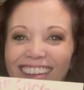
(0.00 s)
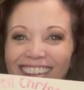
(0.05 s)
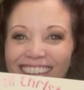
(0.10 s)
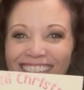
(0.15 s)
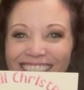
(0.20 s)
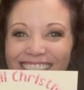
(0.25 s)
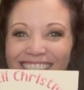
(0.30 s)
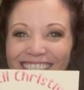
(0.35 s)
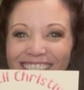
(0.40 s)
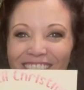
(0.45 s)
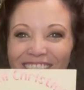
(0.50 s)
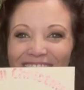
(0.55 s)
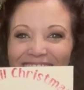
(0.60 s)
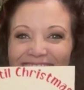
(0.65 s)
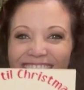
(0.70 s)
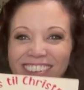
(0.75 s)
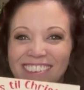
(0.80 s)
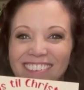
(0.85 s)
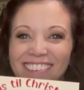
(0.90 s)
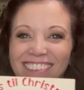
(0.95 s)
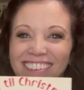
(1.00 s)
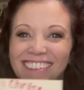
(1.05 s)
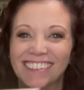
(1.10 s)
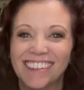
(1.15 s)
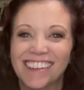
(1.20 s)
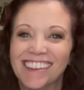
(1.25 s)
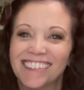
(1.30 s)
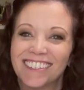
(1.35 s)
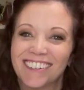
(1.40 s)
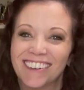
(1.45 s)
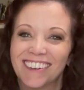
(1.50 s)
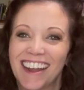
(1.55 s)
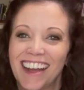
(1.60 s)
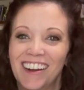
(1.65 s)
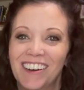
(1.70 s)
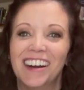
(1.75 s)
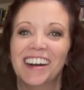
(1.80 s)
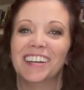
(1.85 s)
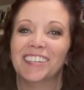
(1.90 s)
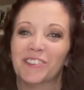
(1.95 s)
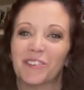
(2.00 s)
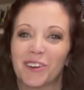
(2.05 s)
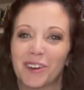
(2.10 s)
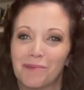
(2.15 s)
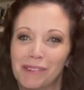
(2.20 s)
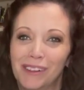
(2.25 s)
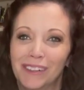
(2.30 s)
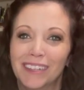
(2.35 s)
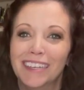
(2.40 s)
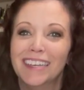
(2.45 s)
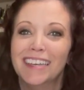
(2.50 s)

So cute. It turned out adorable.